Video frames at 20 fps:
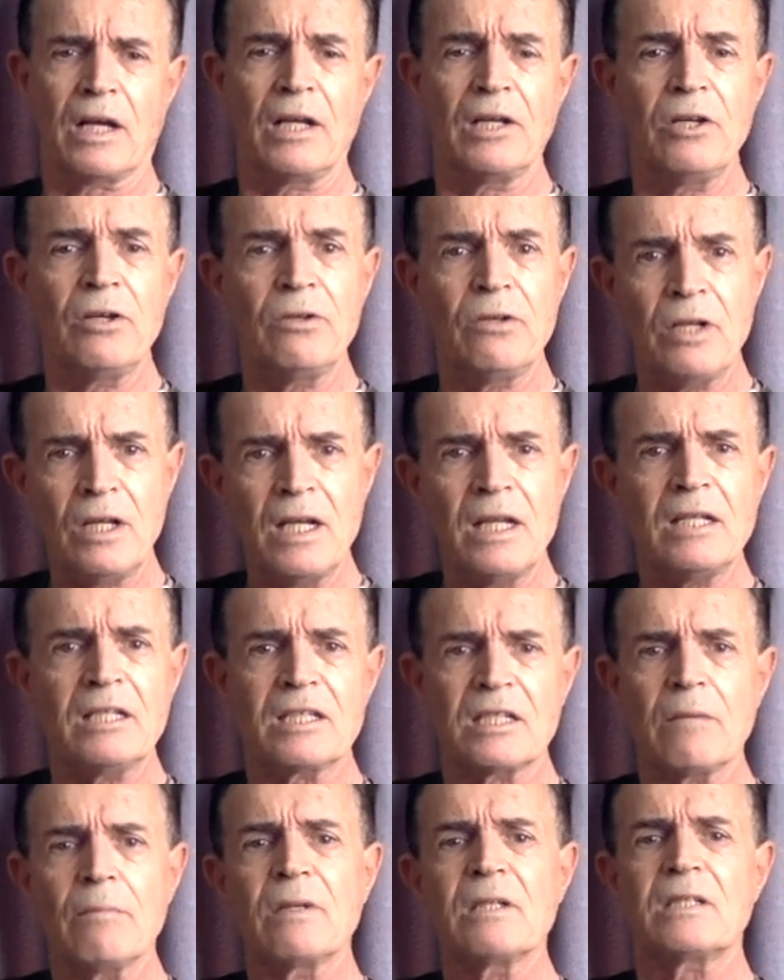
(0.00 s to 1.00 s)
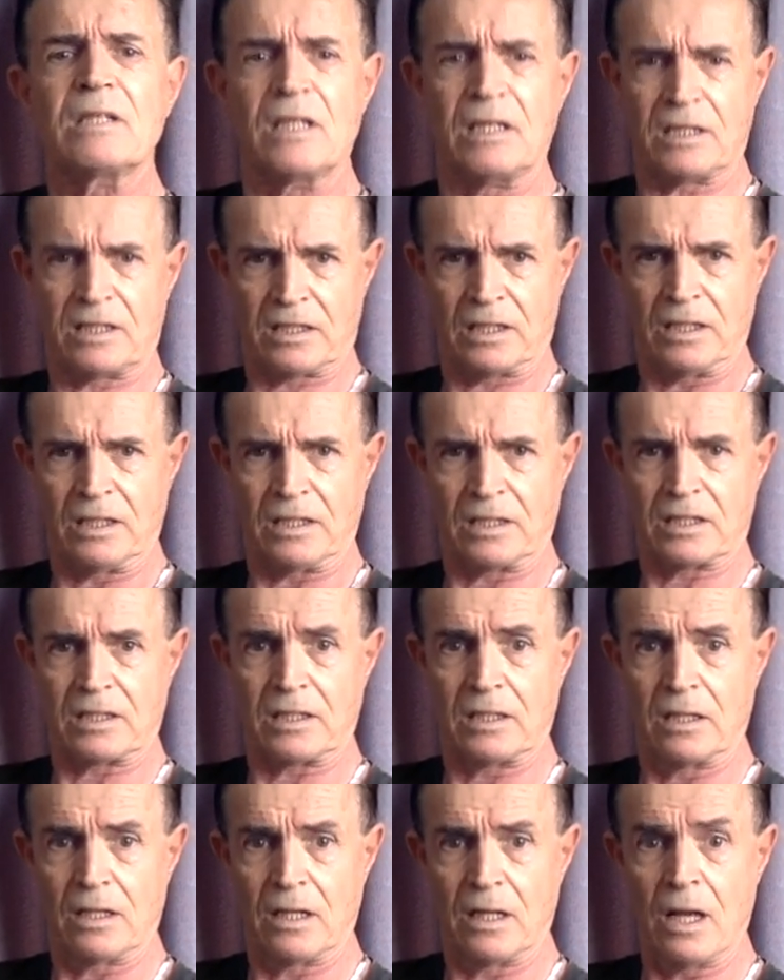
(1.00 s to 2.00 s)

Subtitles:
and you need some assistance,